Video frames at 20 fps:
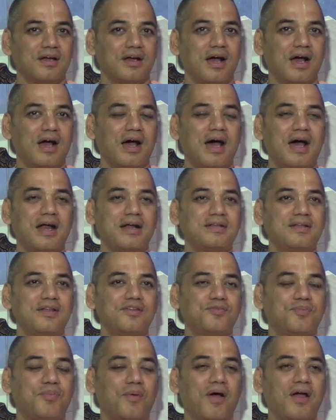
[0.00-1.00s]
at
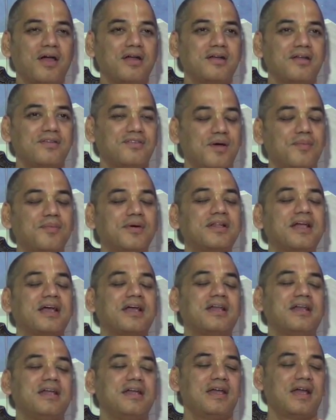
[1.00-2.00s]
this point,
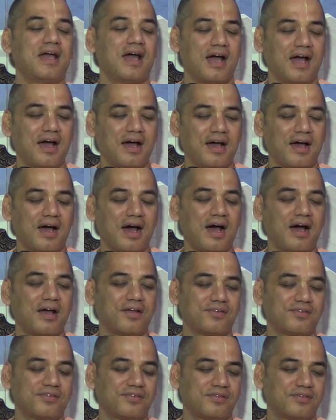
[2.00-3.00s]
Jamadagni
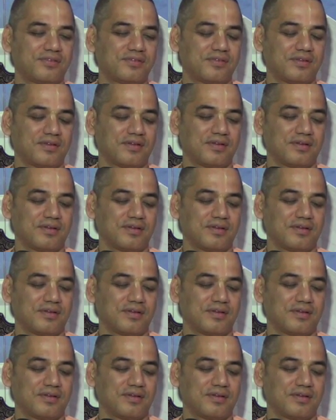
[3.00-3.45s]
asks